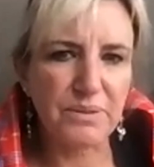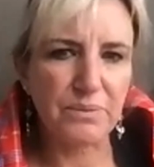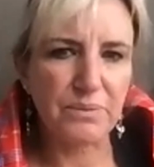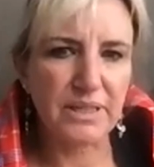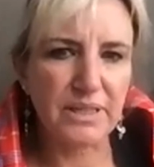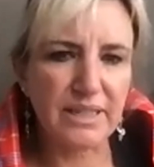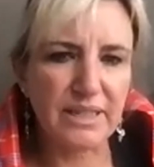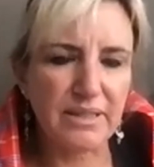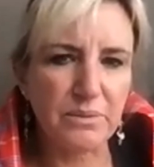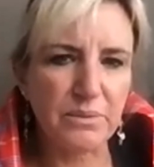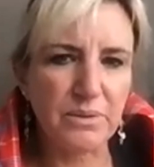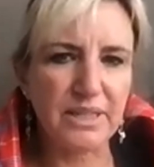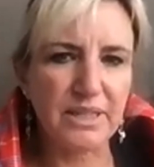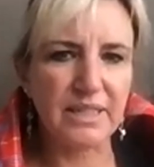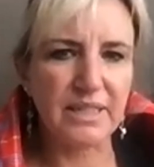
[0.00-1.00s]

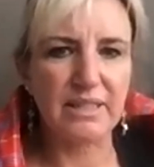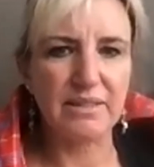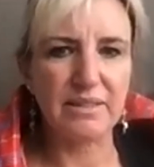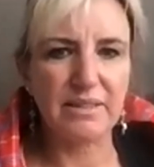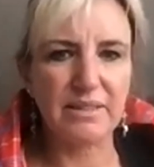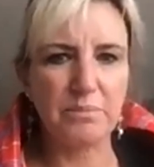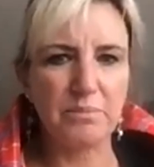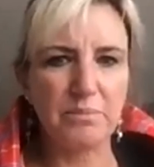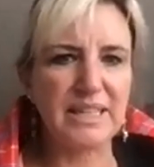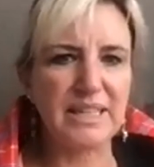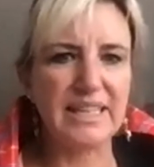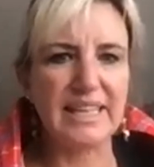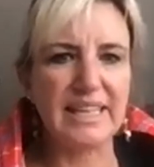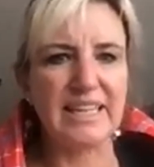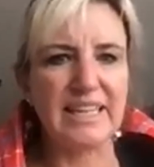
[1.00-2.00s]
would be
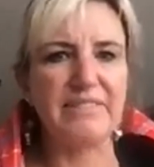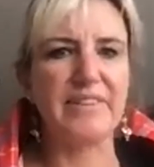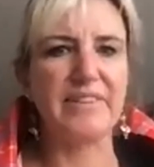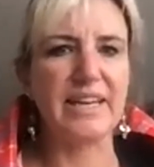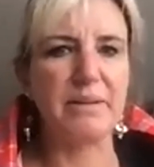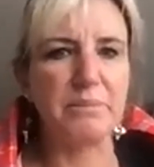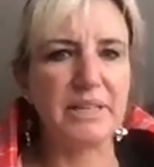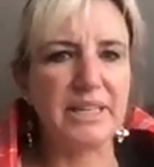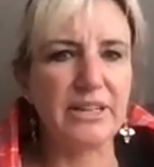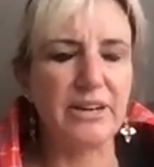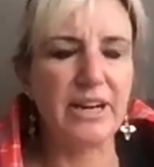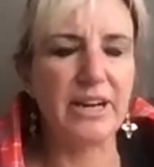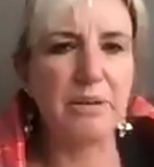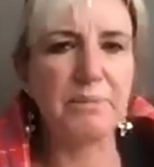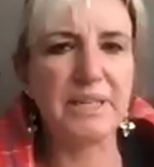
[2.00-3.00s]
in a family, or
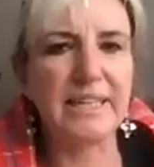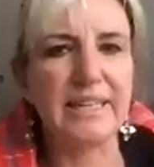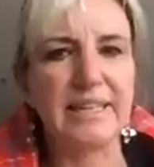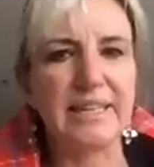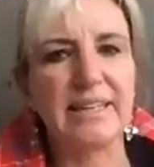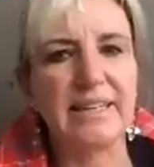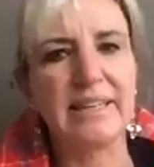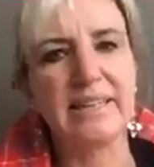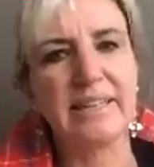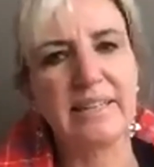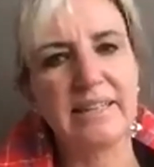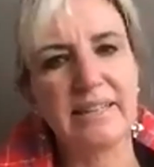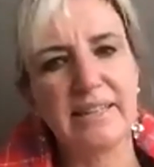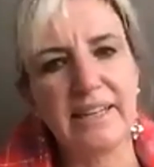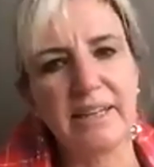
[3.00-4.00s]
how many
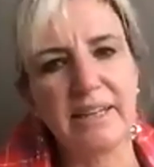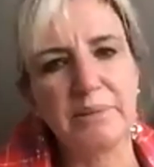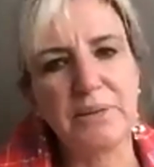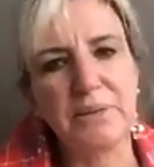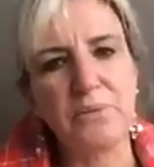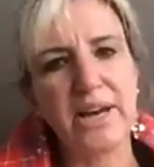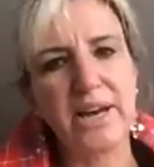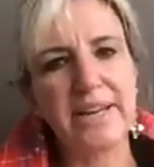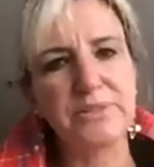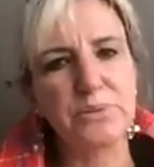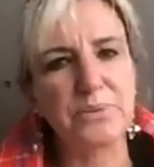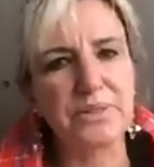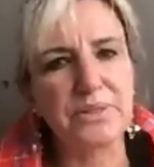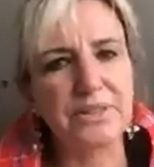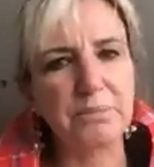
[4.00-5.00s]
wives
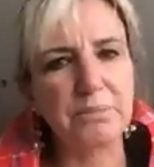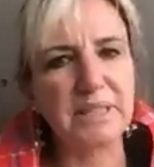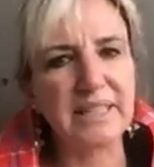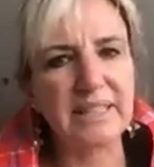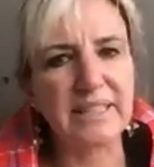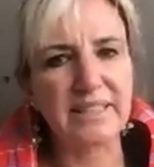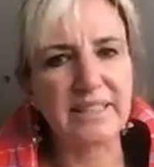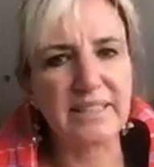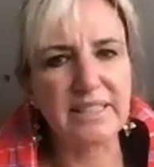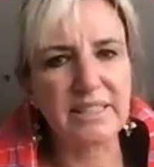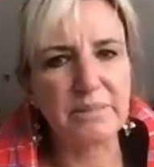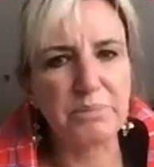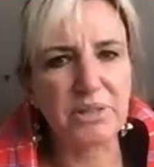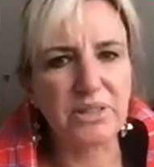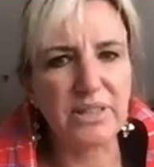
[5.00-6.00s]
would there be in a
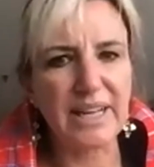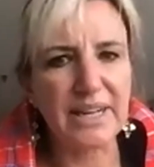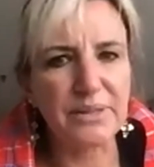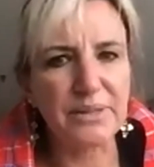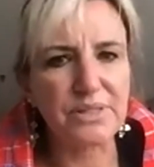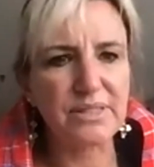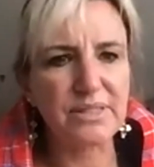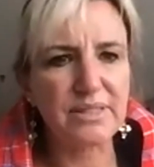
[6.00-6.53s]
typical house?